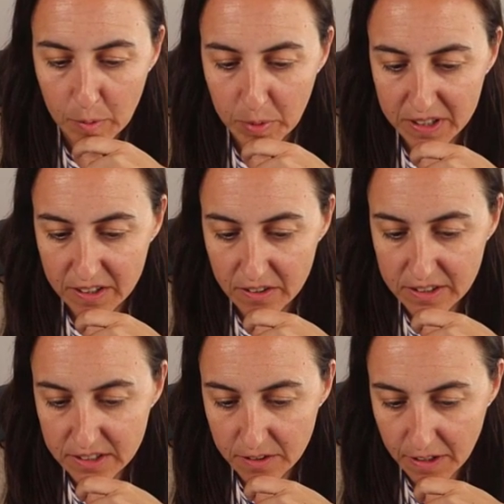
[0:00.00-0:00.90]
But here,
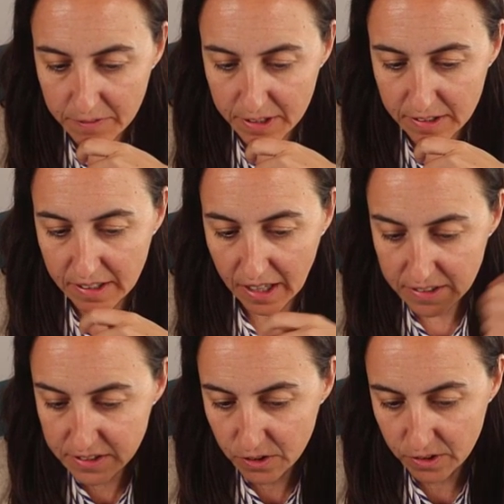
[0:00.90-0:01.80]
instead of having
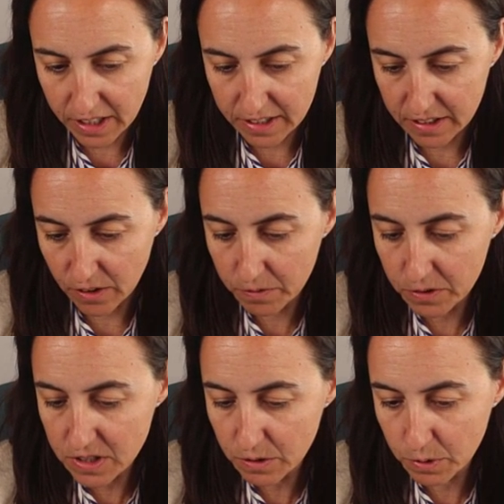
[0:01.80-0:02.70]
category ID,
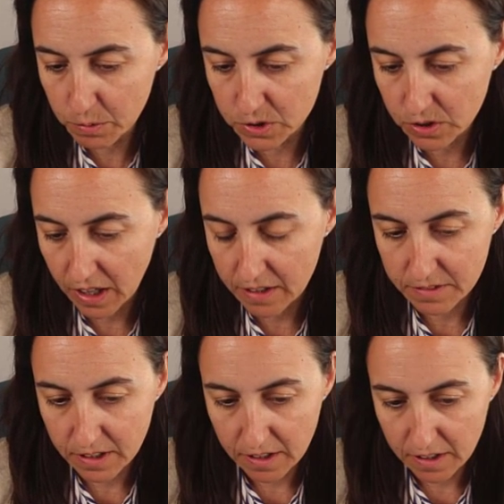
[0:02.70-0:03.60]
obviously we want to have
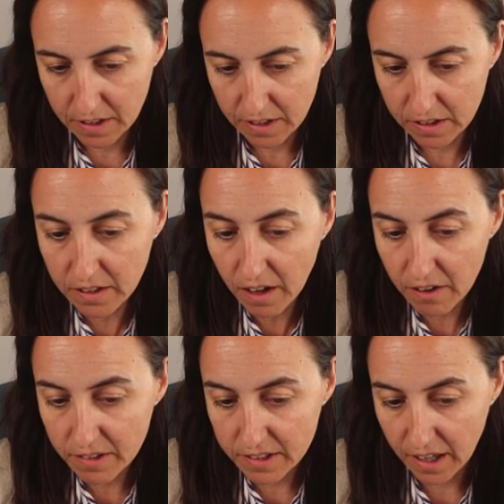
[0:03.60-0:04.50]

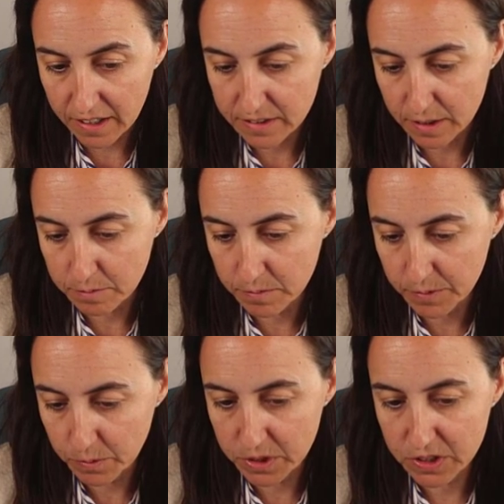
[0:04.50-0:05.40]
current item,
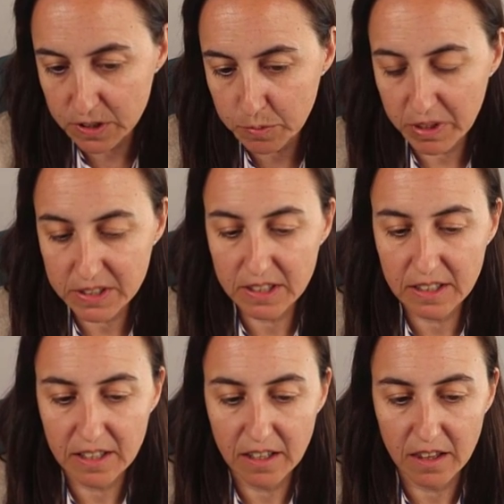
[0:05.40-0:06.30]
which is
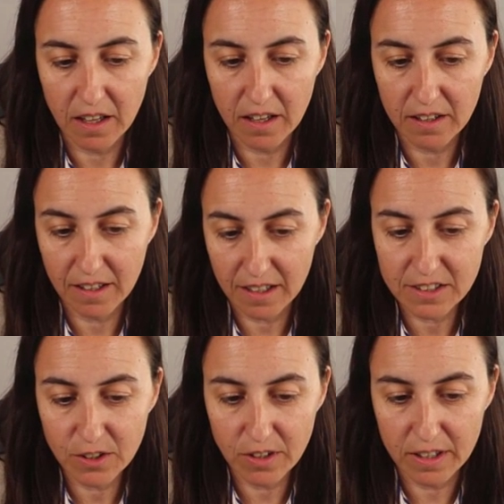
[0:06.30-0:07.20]
basically the
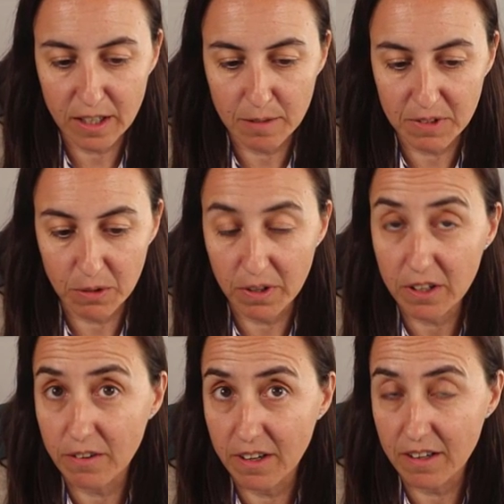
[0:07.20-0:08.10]
category name that we're
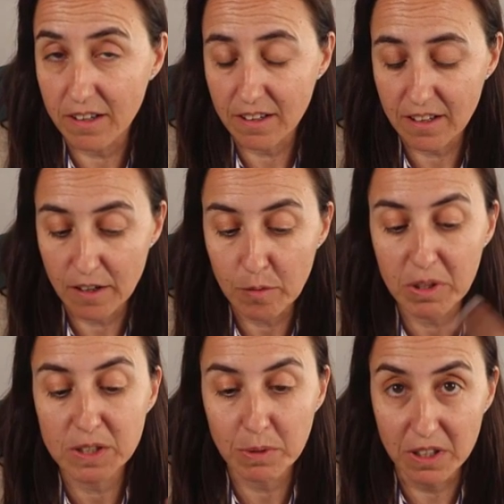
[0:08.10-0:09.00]
creating in here,
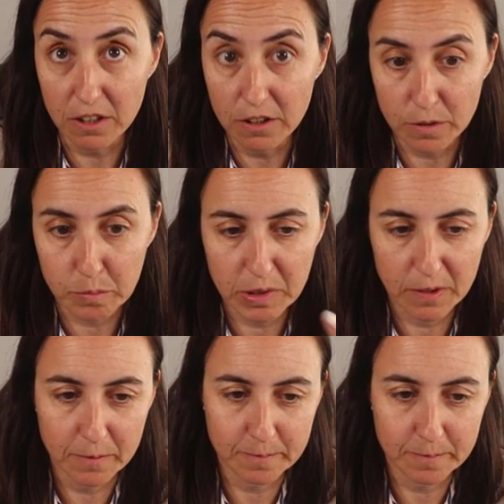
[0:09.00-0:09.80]
but it's being looped.